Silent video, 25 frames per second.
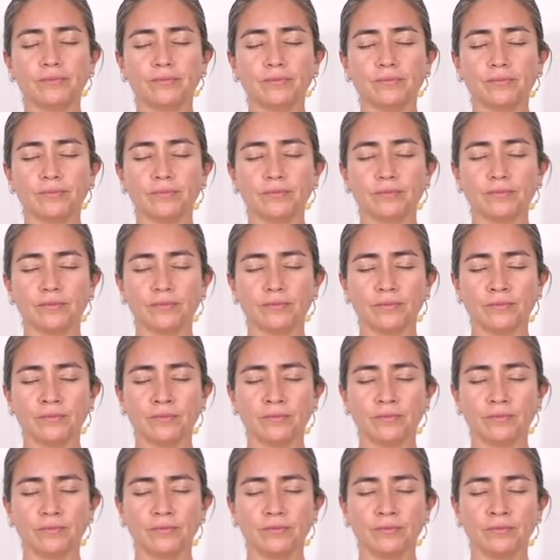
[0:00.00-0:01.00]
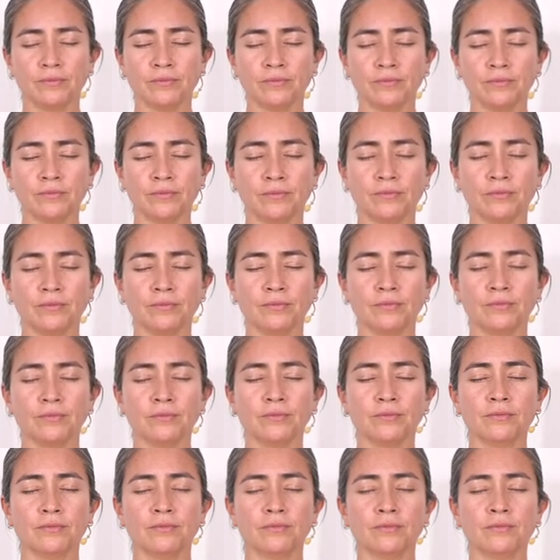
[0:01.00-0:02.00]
(silence)